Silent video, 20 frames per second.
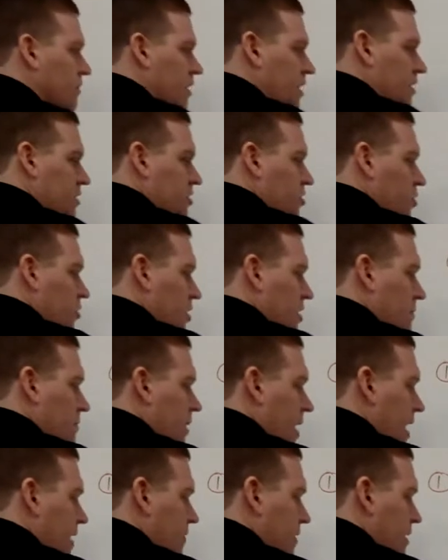is to
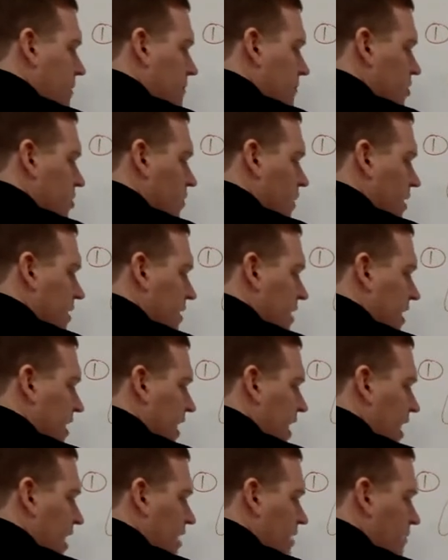combine them. So I take
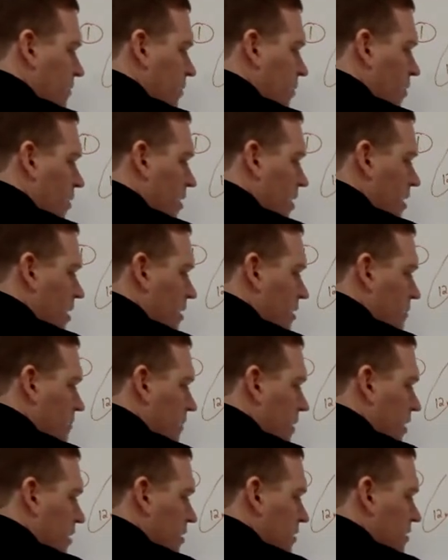84
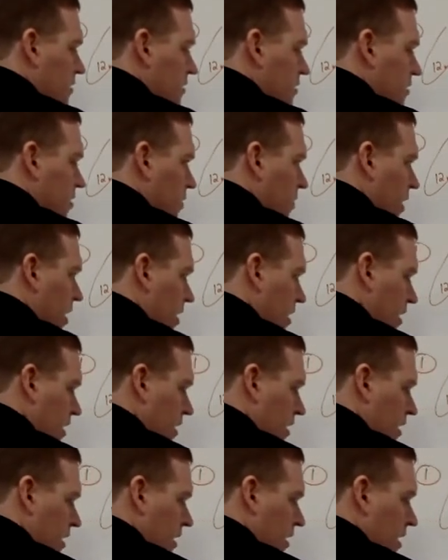meters squared
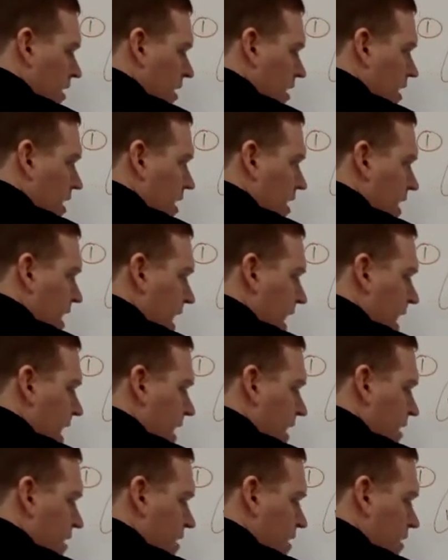and I
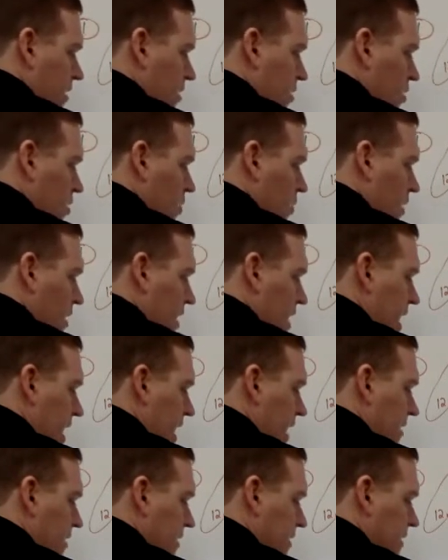add
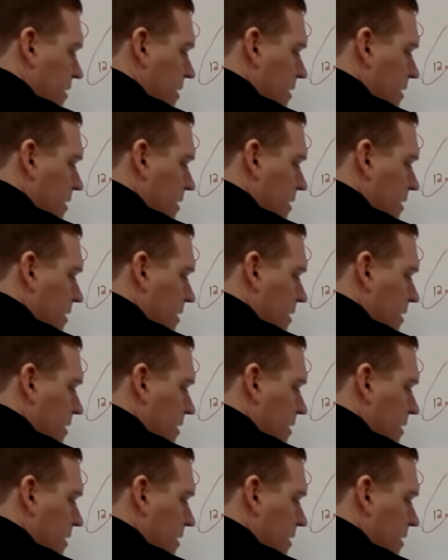28